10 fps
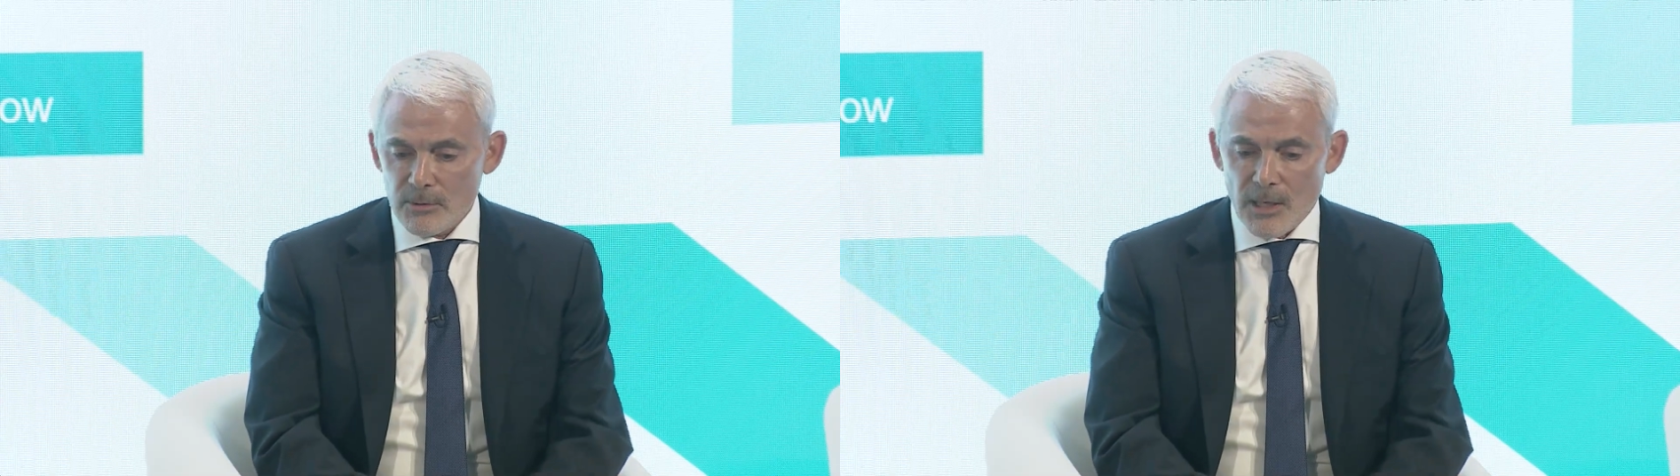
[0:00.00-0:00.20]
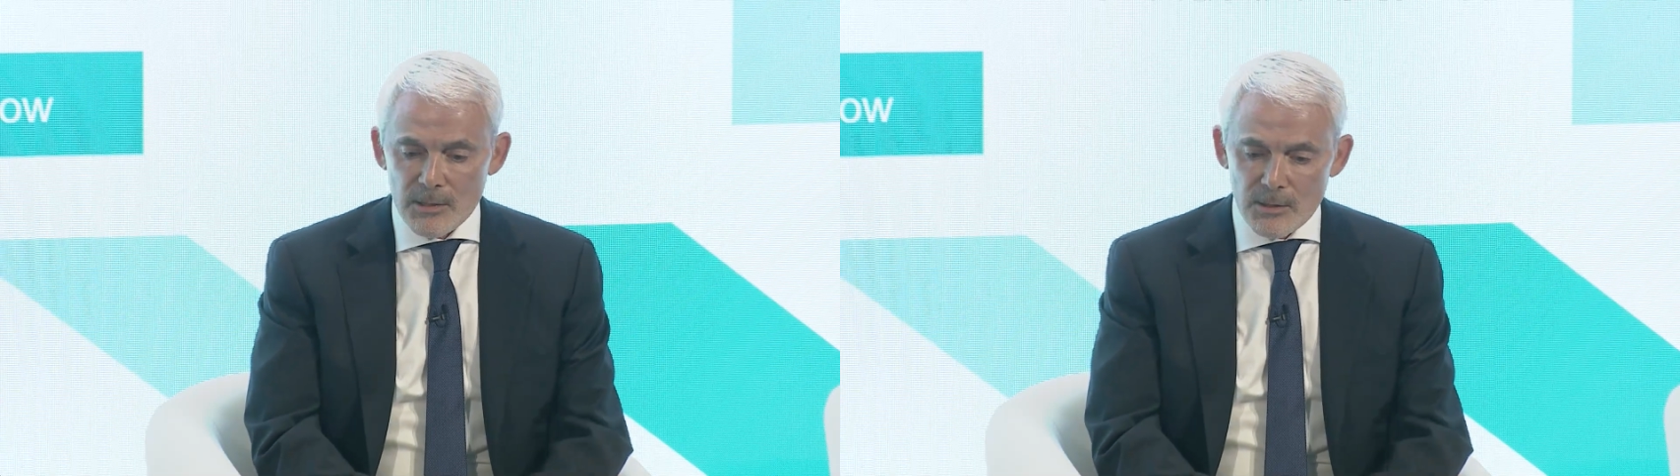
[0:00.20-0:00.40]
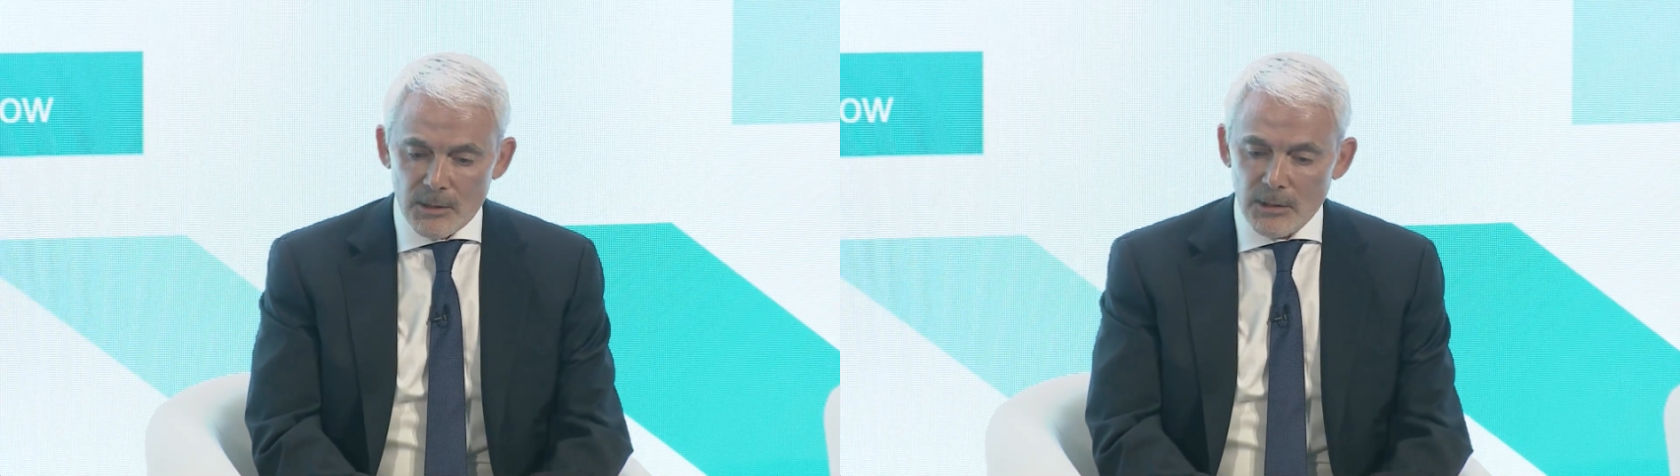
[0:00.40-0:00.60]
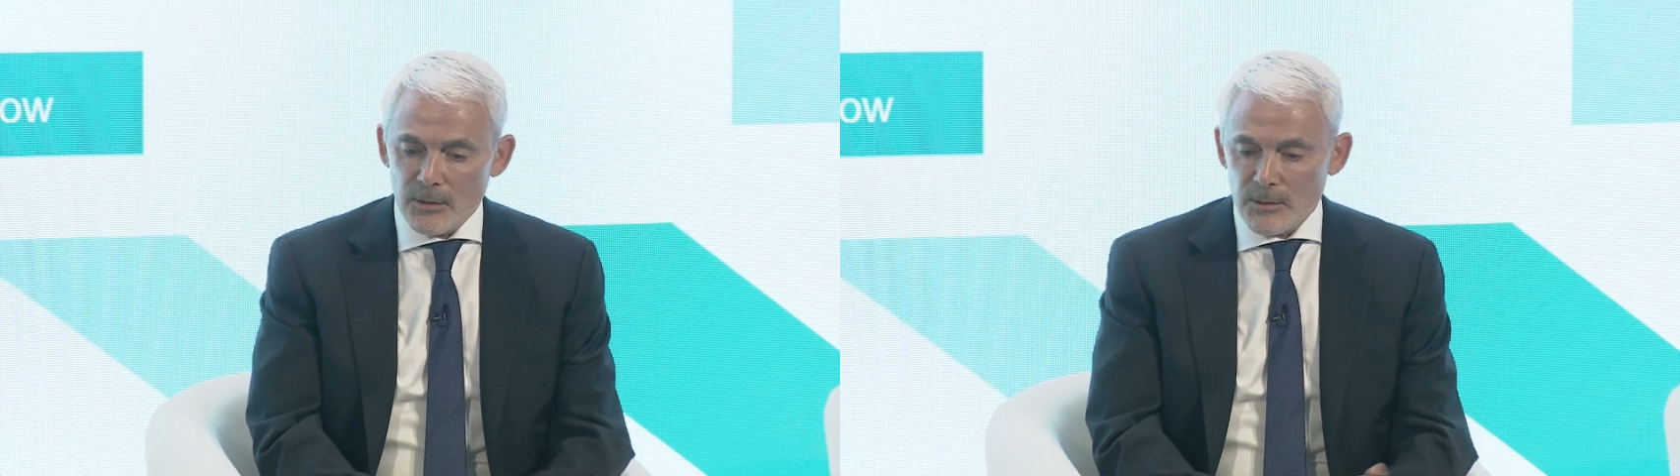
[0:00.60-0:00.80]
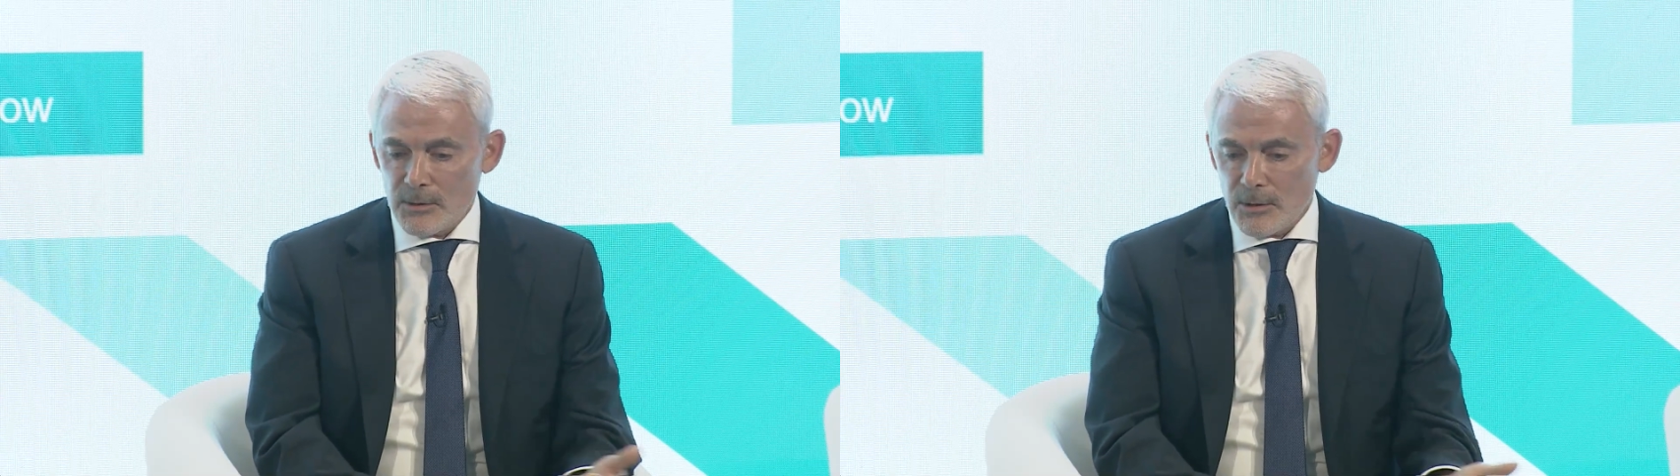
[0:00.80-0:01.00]

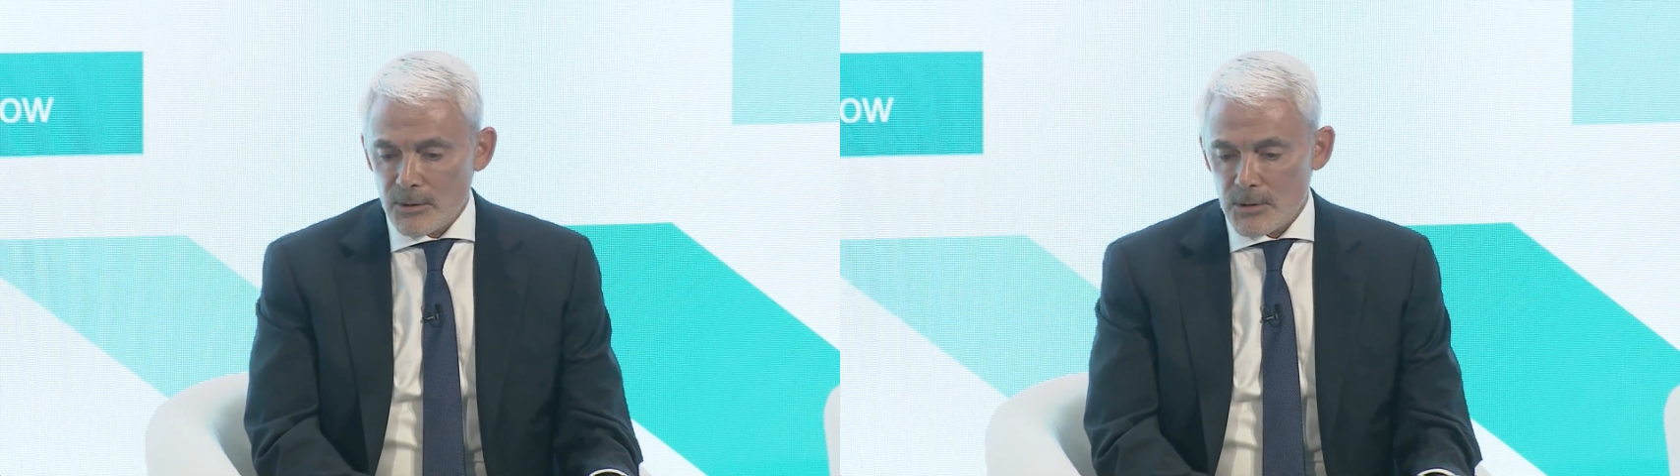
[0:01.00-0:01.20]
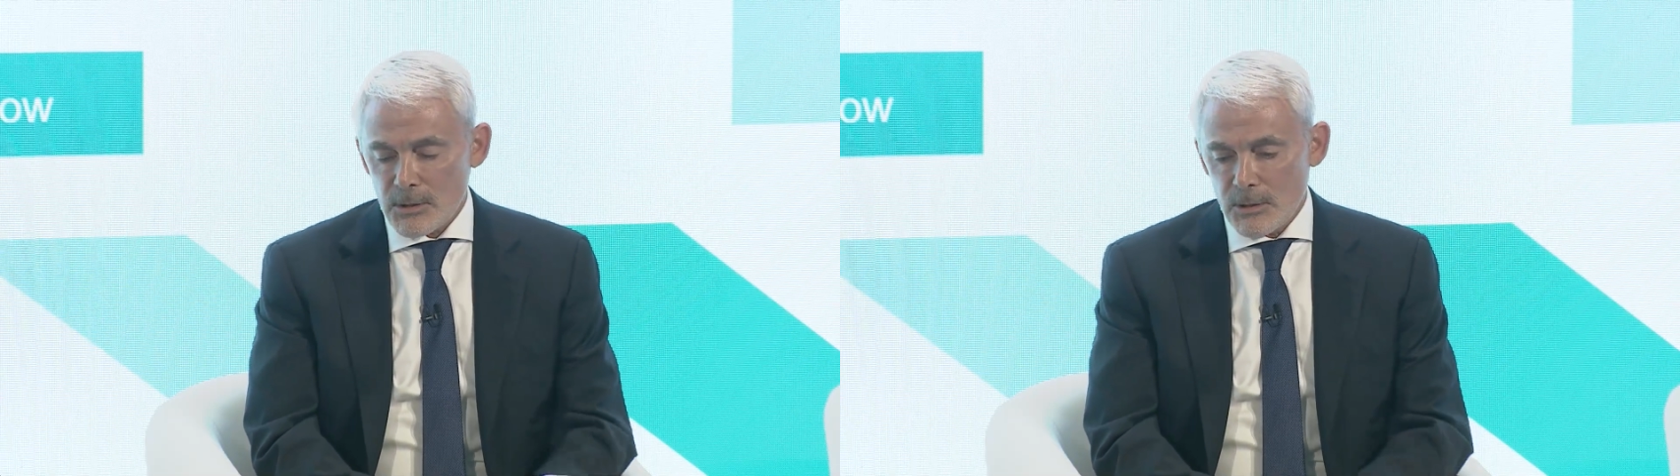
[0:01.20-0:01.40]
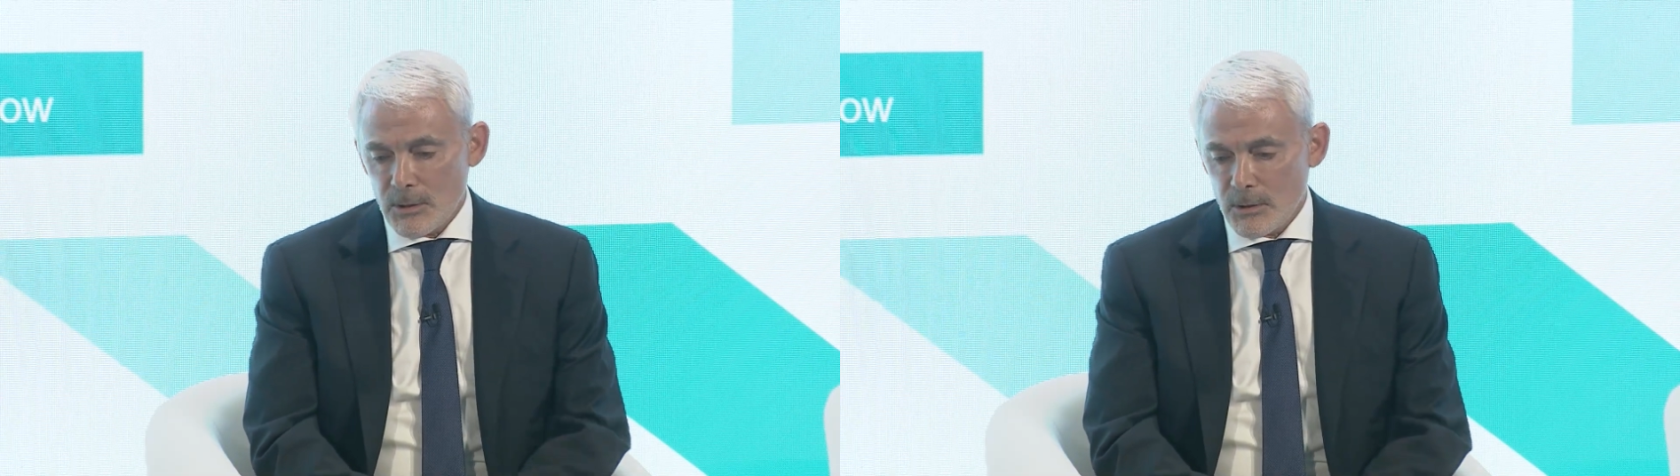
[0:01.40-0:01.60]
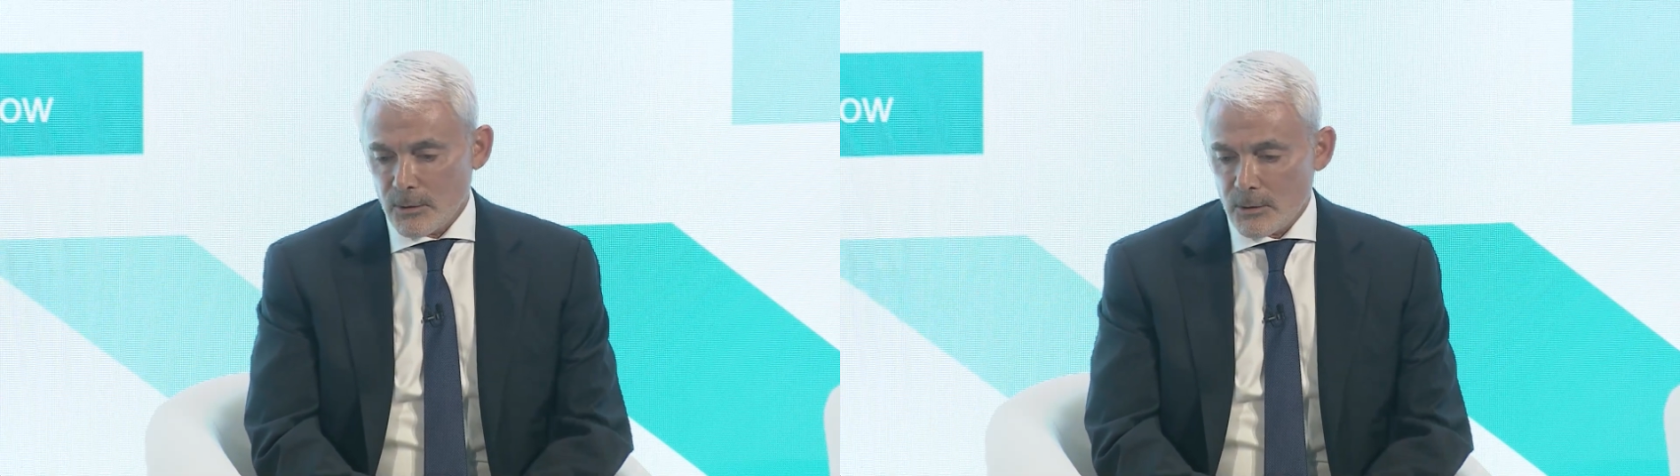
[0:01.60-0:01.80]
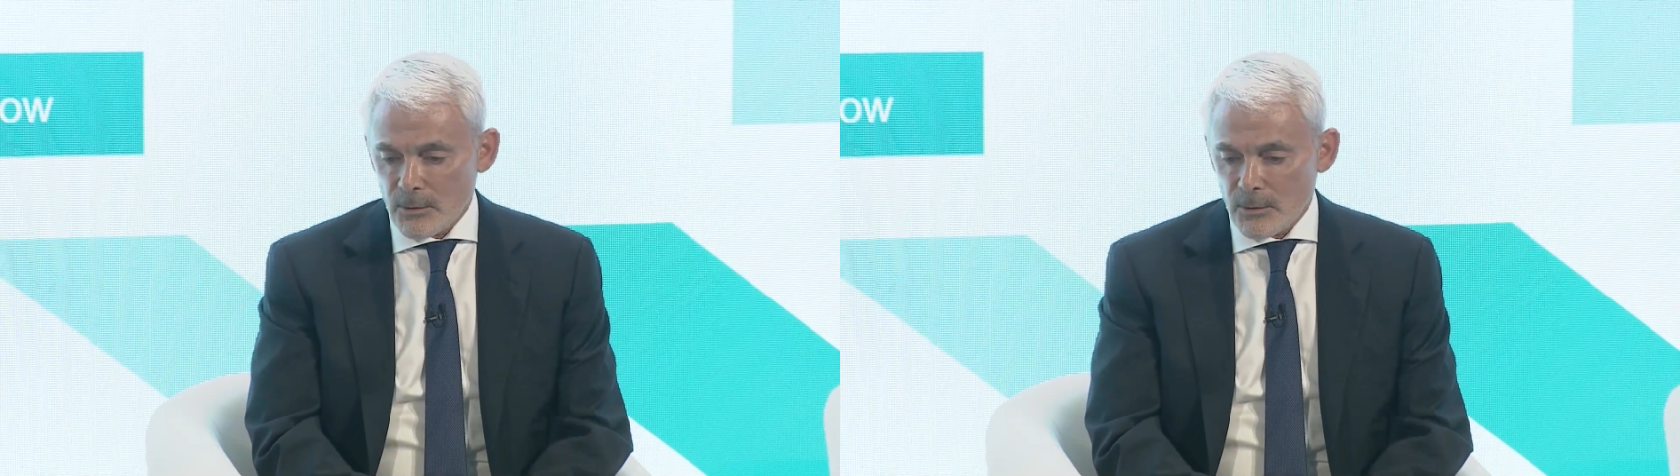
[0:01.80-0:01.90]
Tanzania, the DRC, and